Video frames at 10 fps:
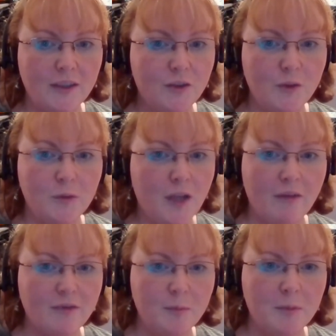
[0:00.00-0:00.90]
You don't
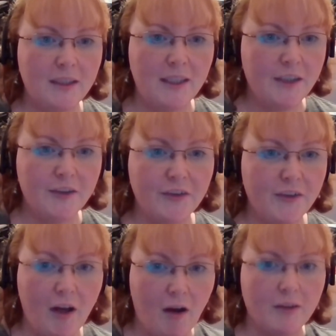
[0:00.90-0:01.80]
have to be
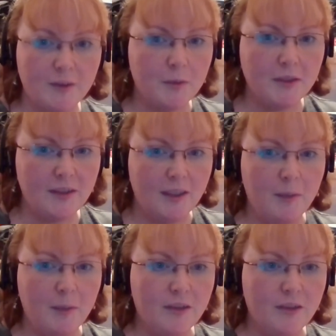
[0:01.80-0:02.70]
near a hospice and
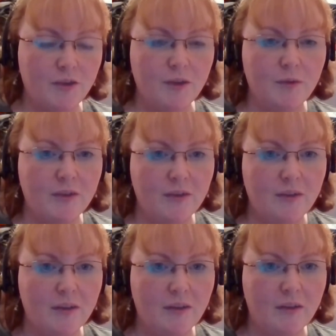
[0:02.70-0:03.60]
inpatient unit.
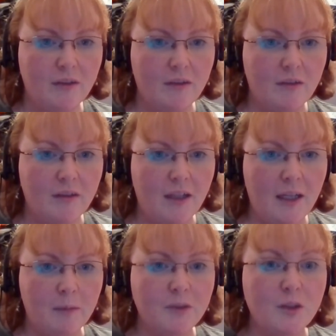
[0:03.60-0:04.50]
Yeah.
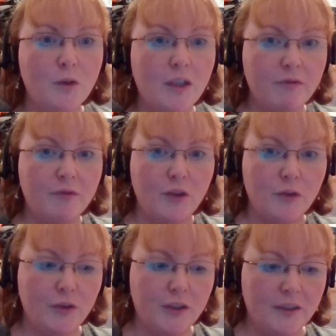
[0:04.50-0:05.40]
And um, so if
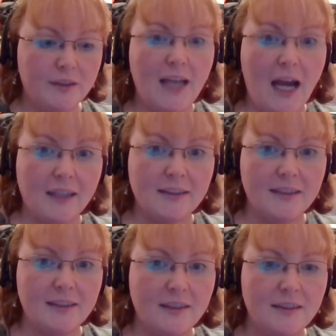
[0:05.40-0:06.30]
you're to
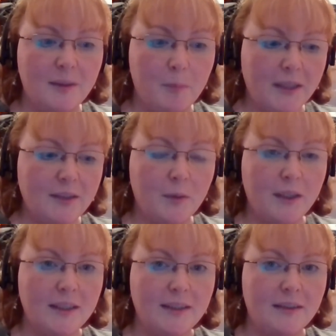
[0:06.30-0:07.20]
access this, the best
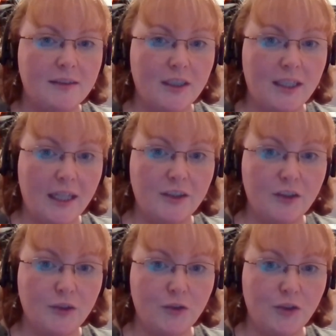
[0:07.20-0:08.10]
way is to get
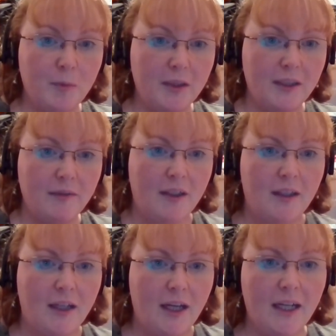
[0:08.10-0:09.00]
to your GP
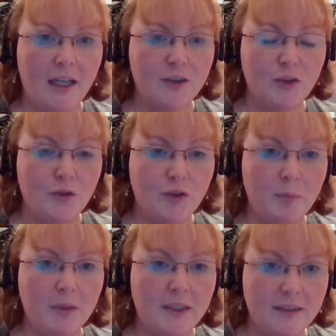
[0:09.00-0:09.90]
and ask yeah. your
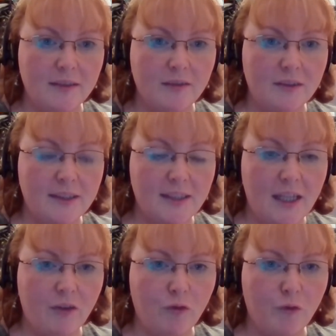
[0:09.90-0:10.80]
GP to to
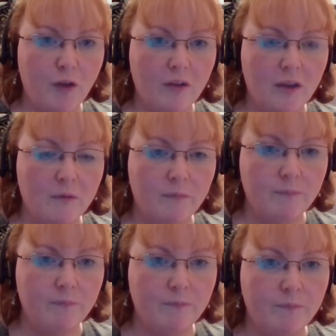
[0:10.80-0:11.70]
send the referral.
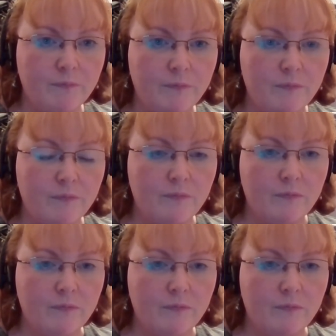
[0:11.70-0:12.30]
Yeah.